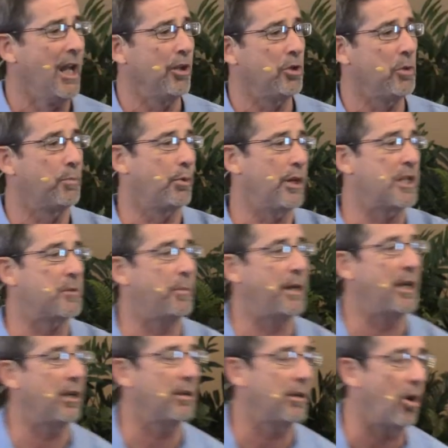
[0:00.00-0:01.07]
You preached
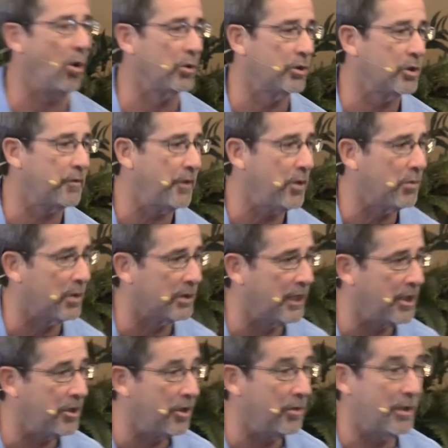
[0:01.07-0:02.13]
Peter Holder's funeral,
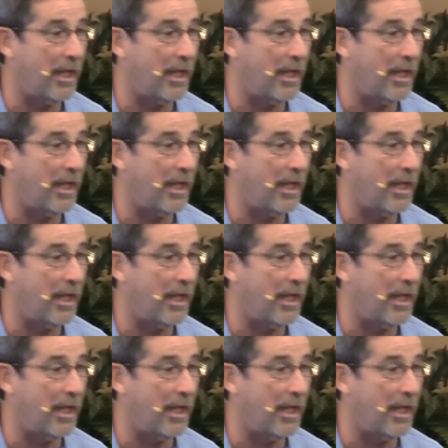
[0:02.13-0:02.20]
didn't you?